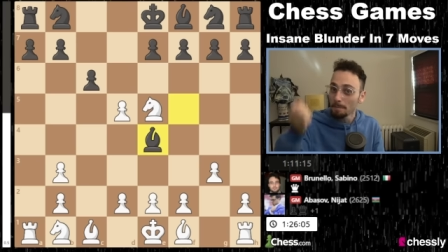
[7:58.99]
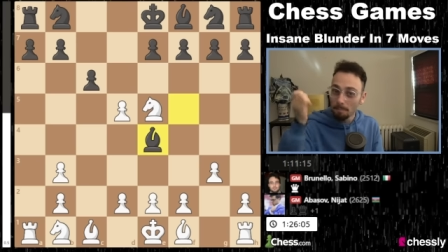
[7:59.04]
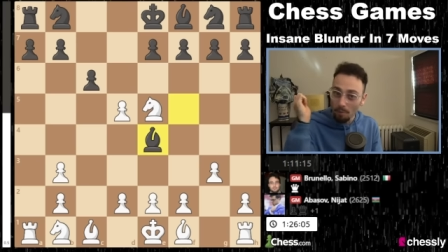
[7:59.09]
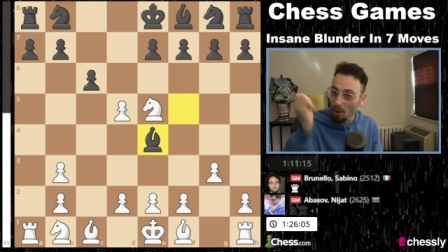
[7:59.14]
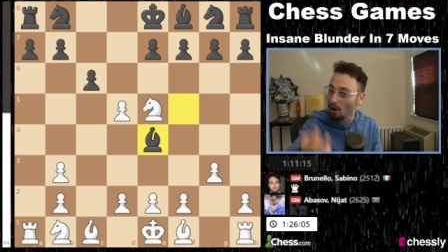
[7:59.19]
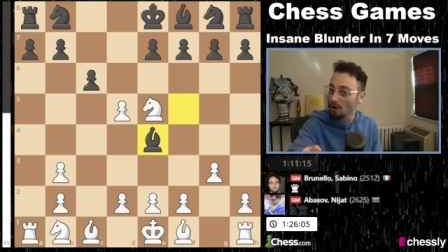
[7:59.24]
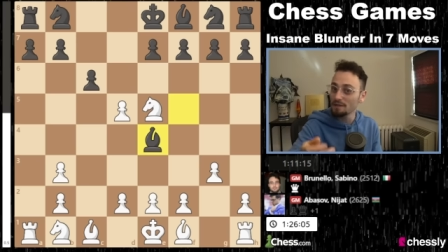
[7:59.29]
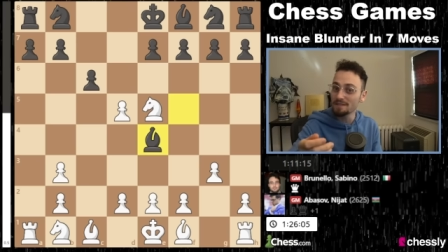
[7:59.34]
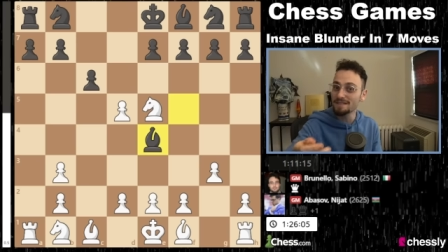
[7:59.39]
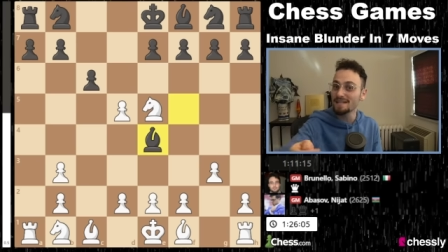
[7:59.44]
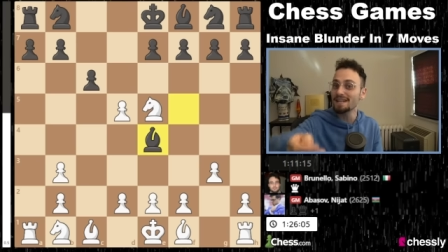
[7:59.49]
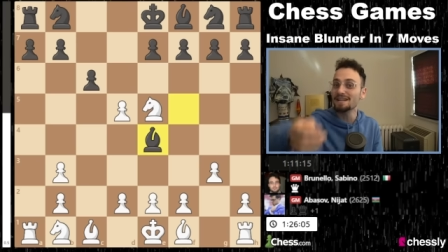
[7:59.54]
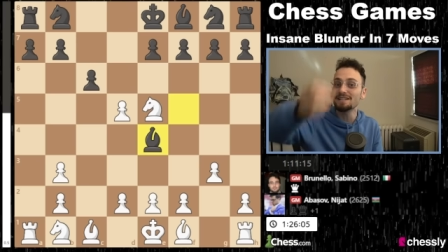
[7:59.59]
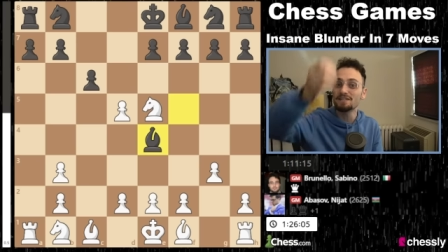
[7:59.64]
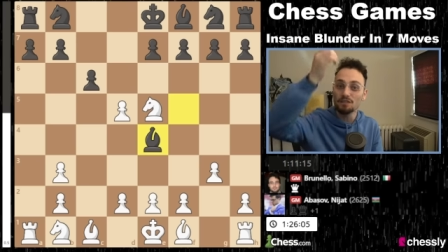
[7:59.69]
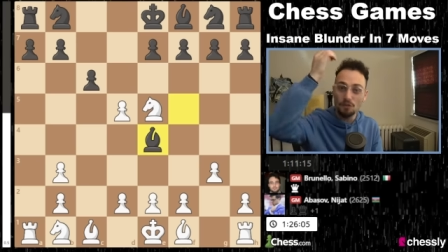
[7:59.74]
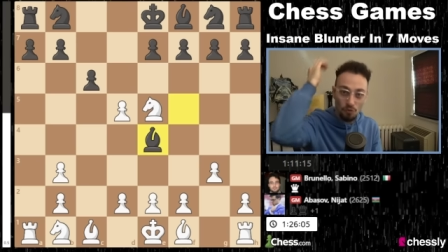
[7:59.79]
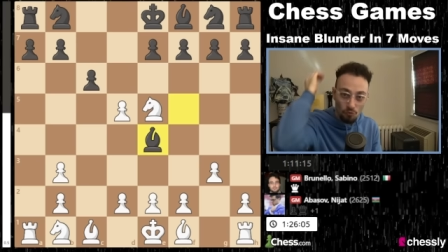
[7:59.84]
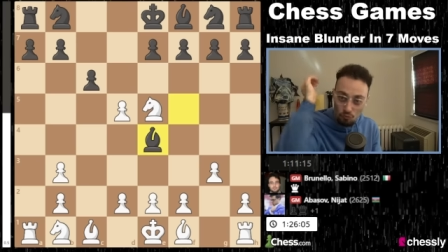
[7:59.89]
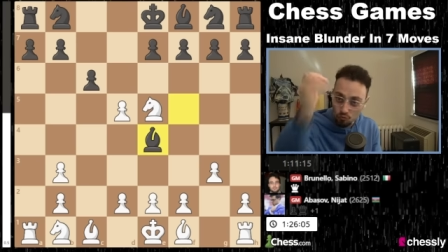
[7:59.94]
Pawn
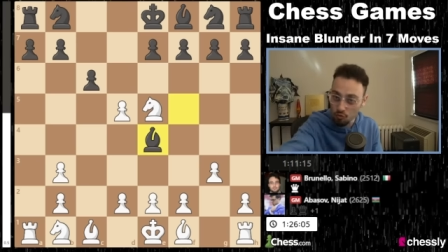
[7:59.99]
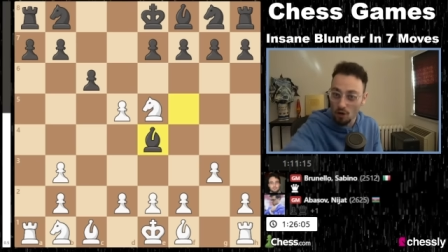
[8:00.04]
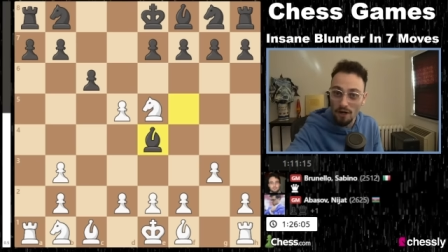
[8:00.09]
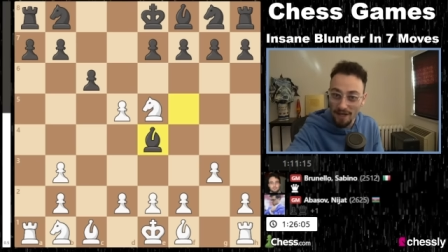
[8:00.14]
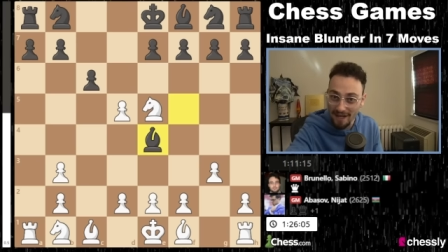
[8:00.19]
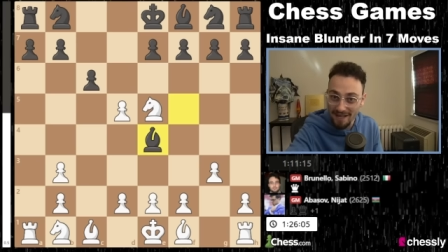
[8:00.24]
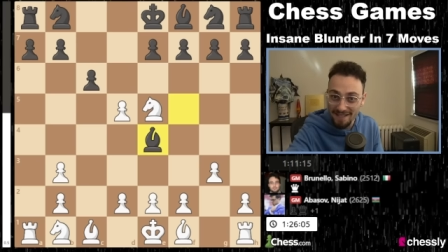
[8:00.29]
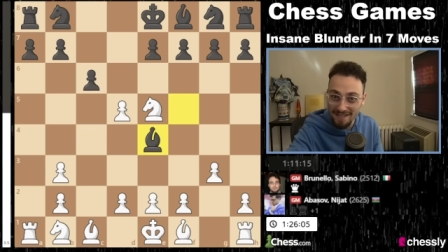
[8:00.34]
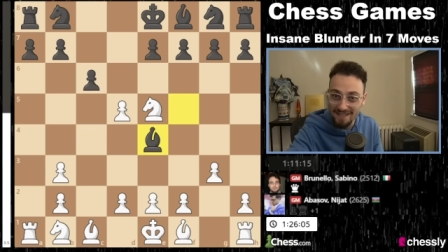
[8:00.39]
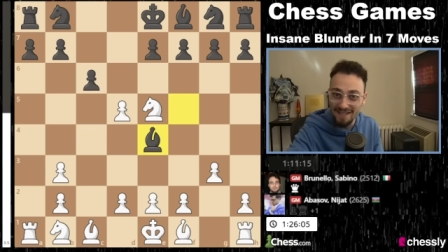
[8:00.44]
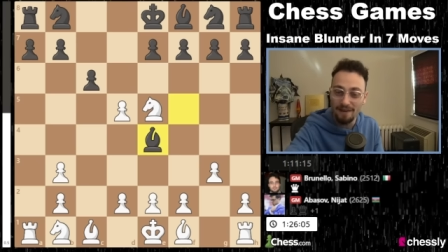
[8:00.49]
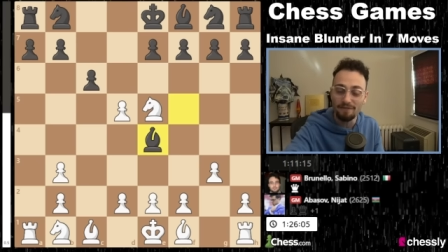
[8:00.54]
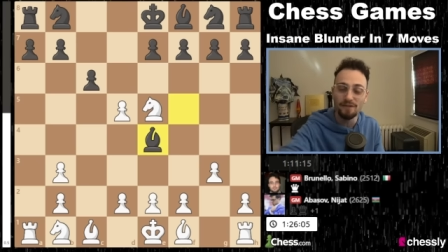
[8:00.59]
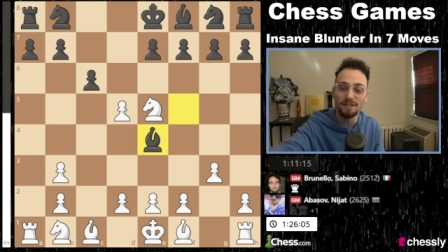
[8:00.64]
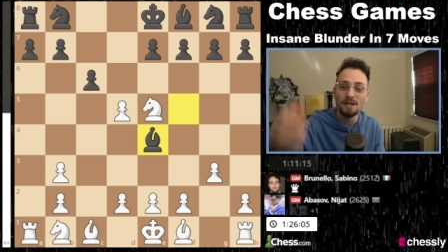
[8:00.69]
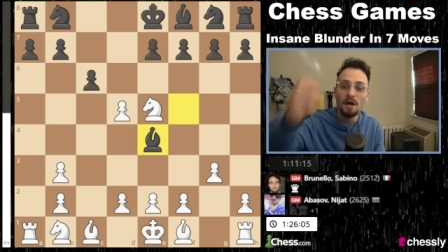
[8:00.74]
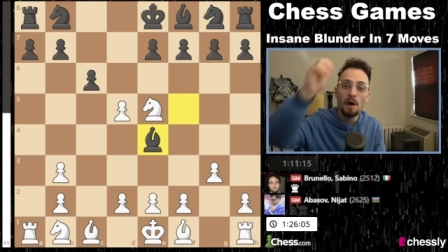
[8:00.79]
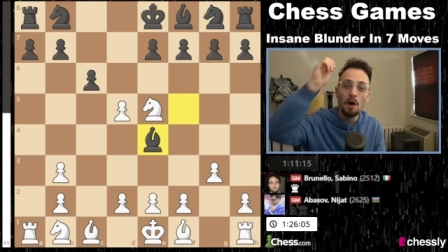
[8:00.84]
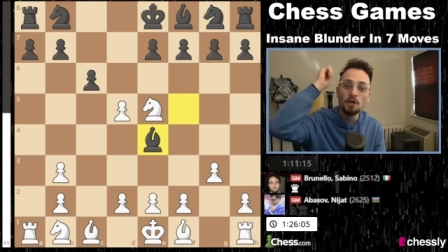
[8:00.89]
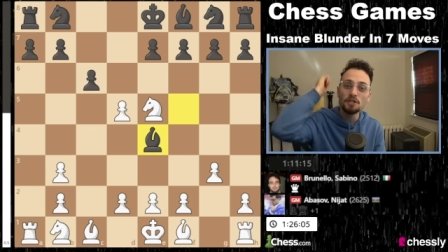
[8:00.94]
takes, rook
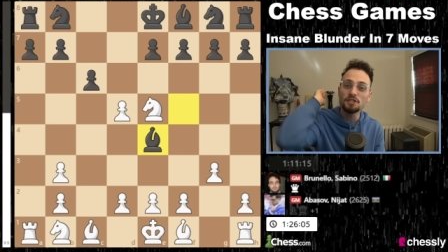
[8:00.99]
a7,